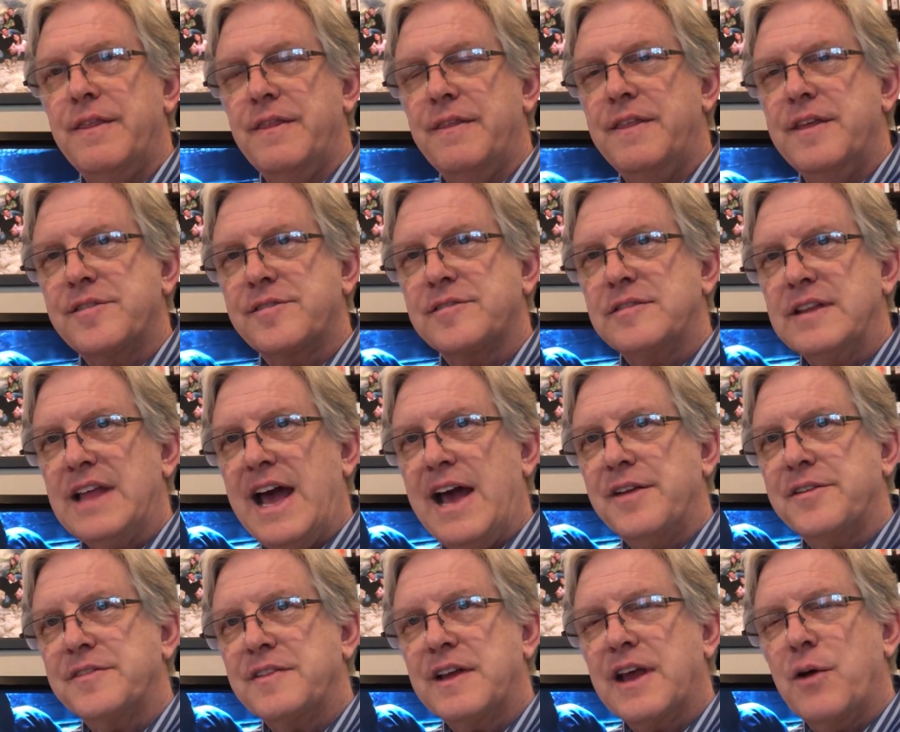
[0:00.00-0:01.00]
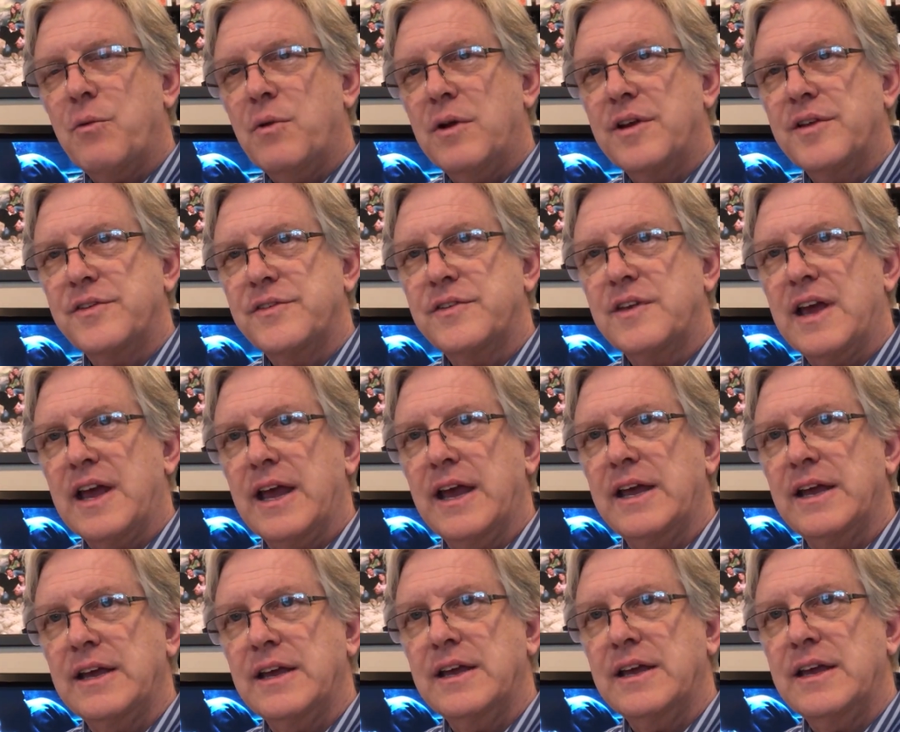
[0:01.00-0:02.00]
This last thing I want to
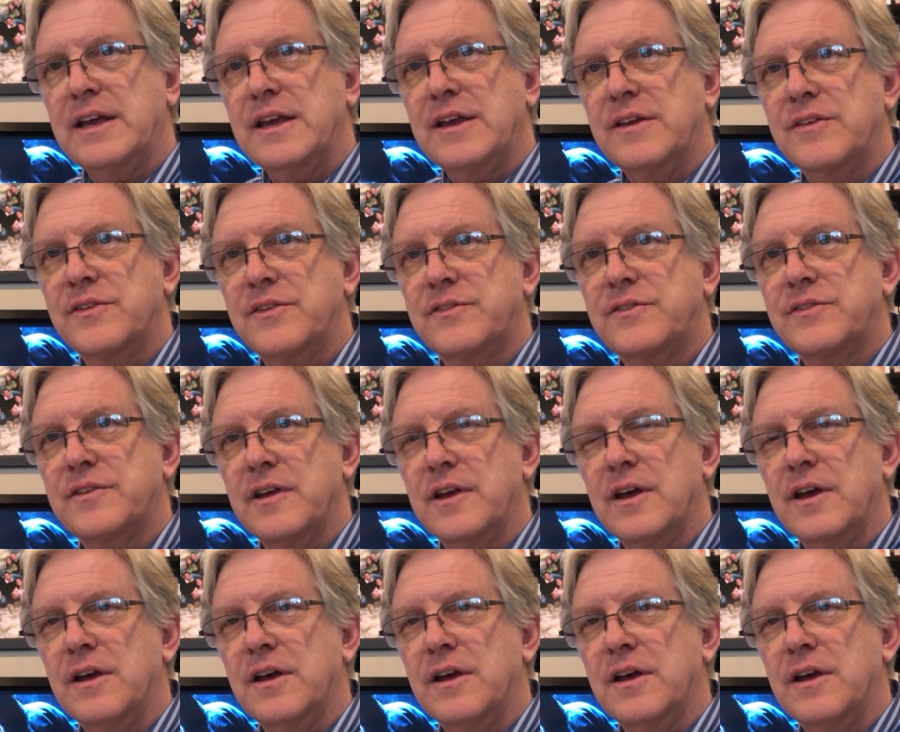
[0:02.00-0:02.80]
say is,